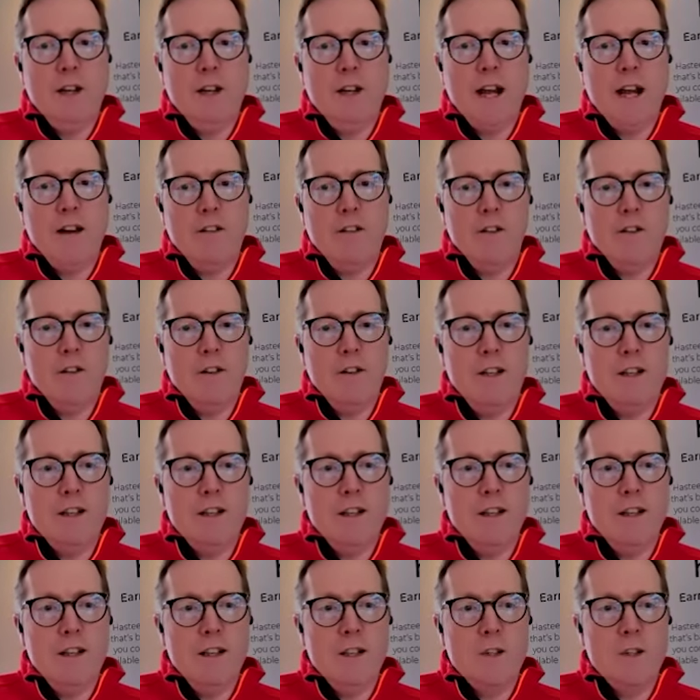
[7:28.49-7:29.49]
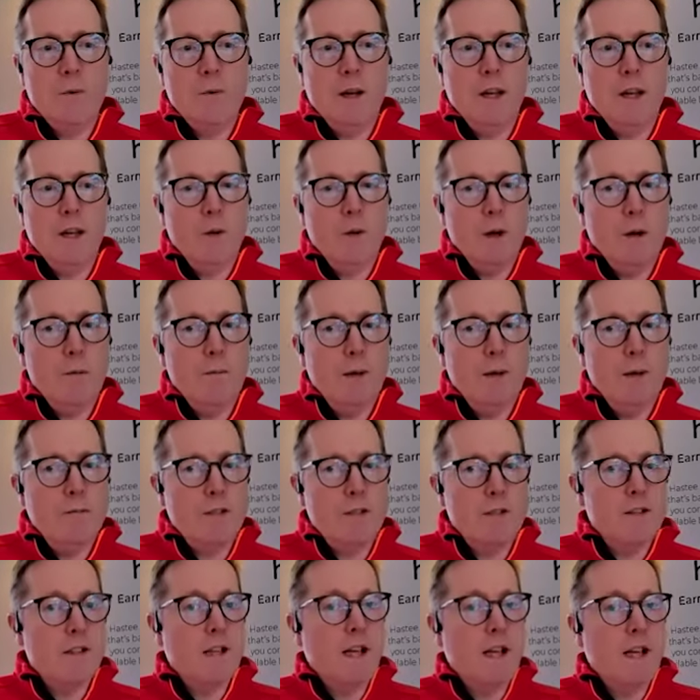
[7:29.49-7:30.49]
if you carry on in this way, you
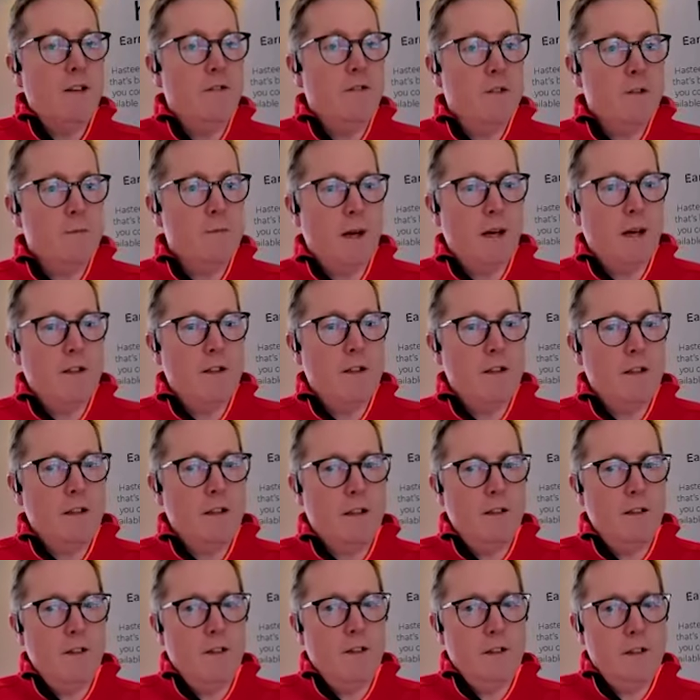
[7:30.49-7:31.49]
won't be able to save as much.